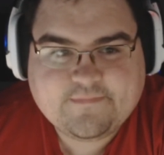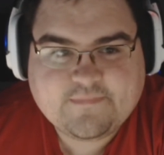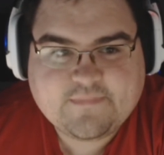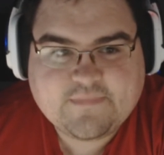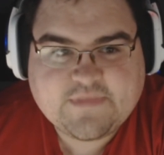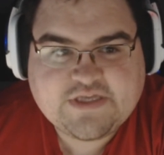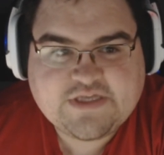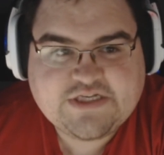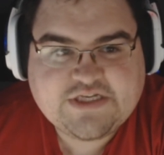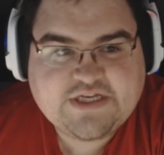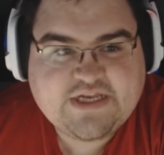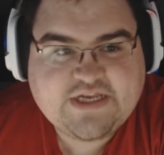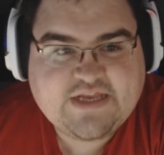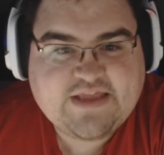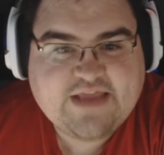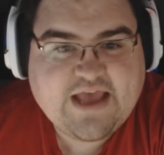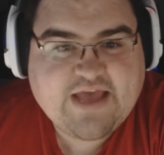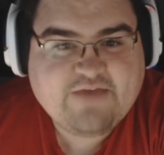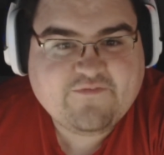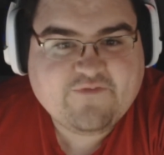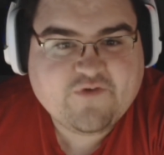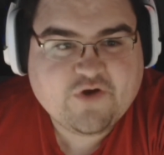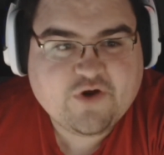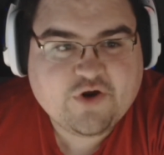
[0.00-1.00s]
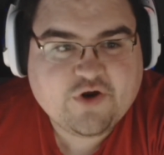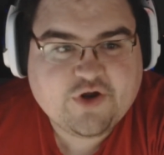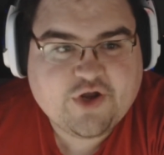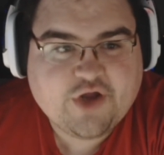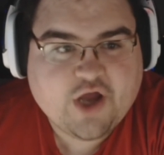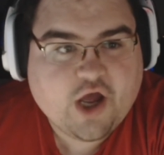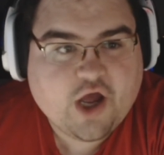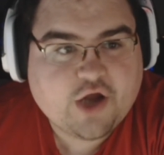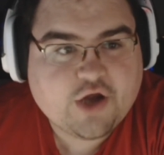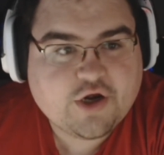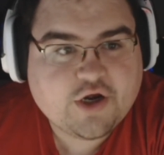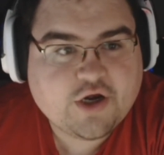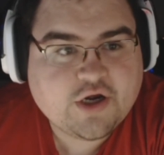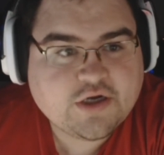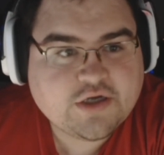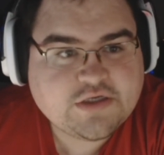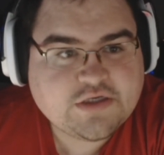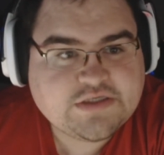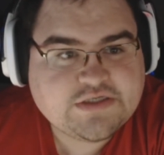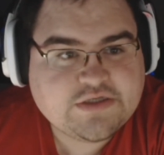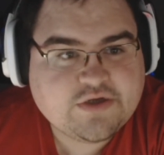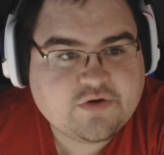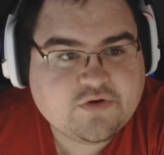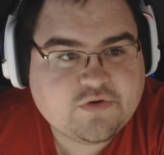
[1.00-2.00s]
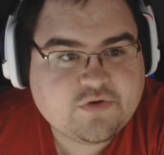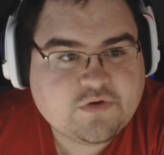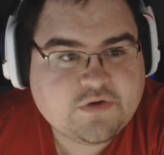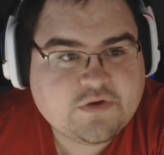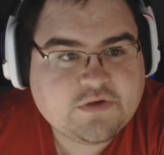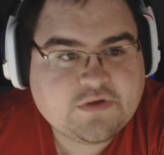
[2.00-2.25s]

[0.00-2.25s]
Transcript: She did that for her daughter, so.